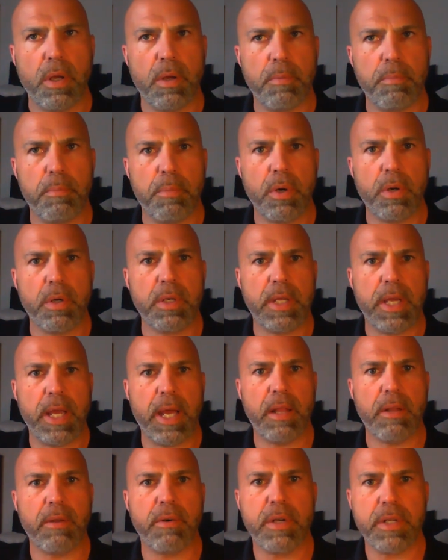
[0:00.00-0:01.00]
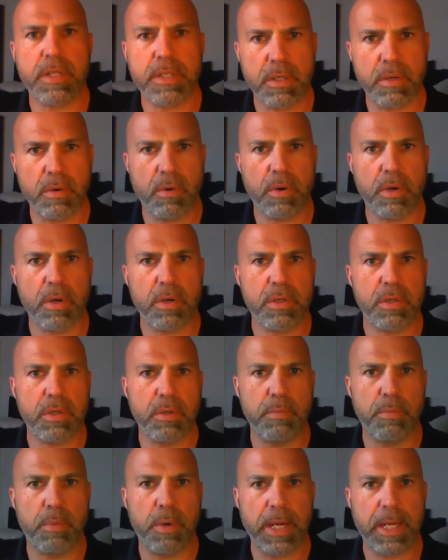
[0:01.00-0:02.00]
burn calories in order
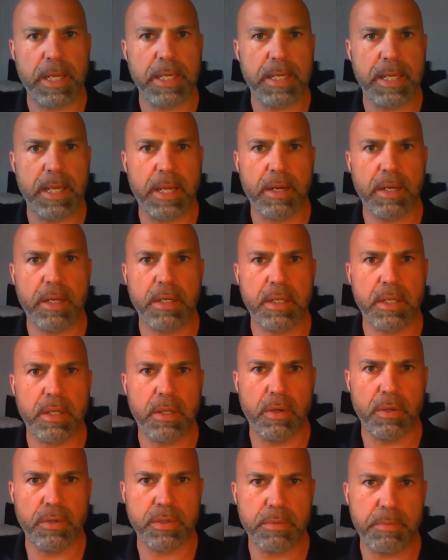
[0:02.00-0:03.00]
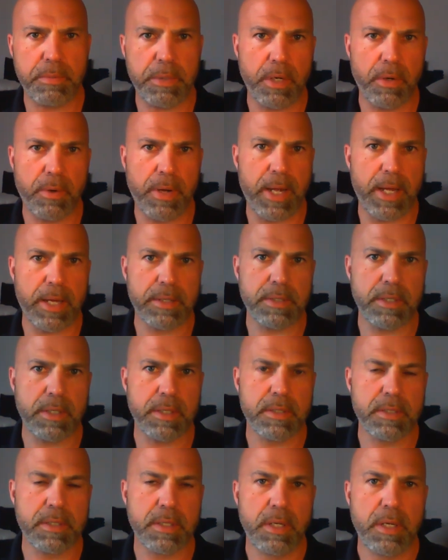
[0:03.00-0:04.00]
to break it down into those amino
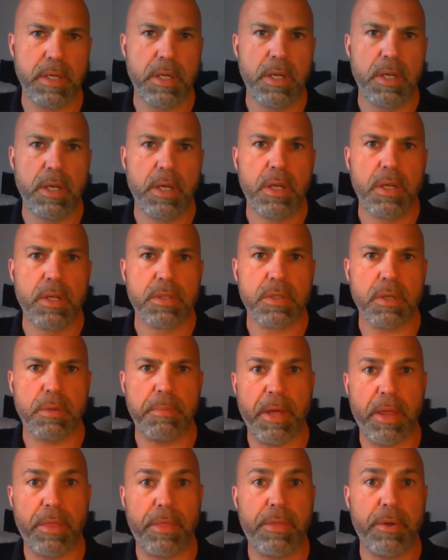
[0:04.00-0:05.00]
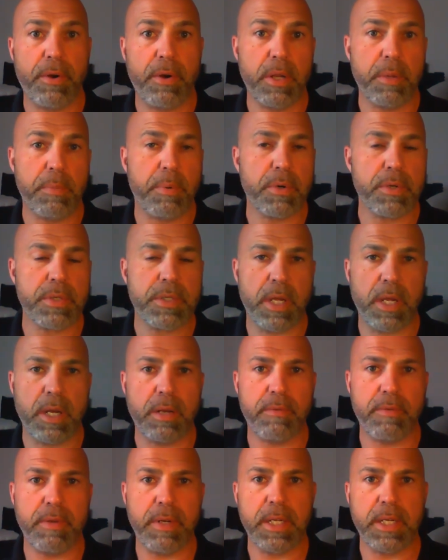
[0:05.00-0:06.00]
acids. So about 30%
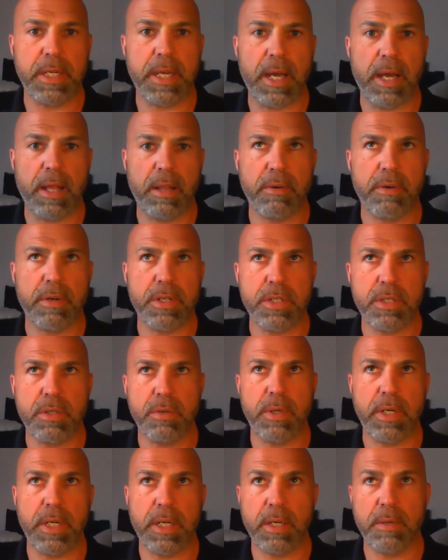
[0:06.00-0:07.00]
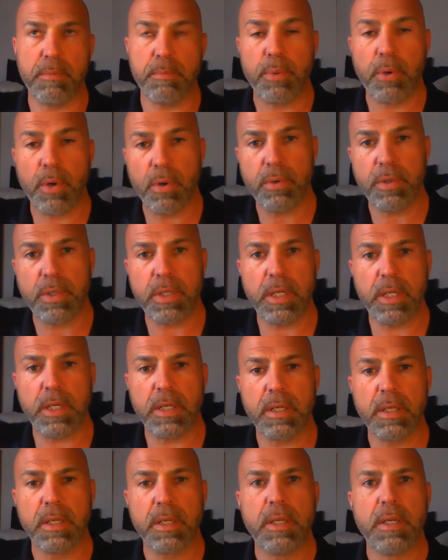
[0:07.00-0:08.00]
of any calories you eat in
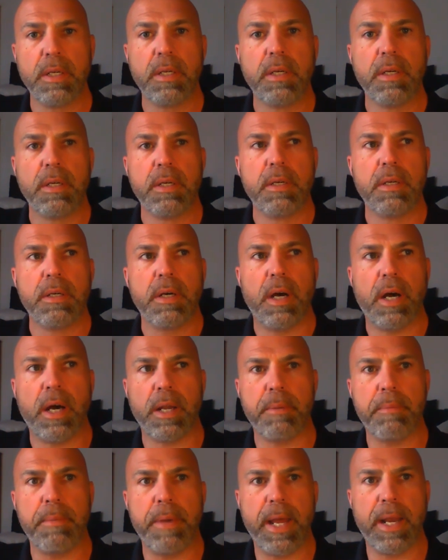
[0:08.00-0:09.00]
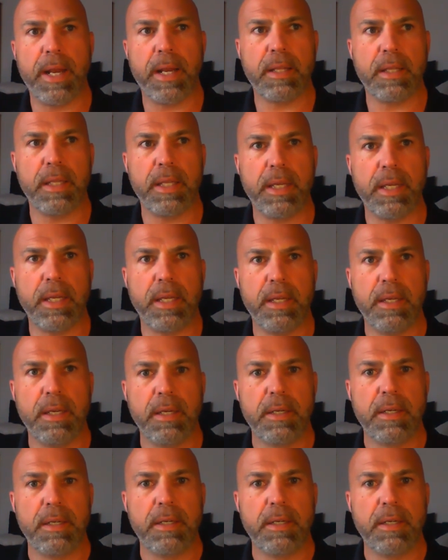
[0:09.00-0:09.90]
protein automatically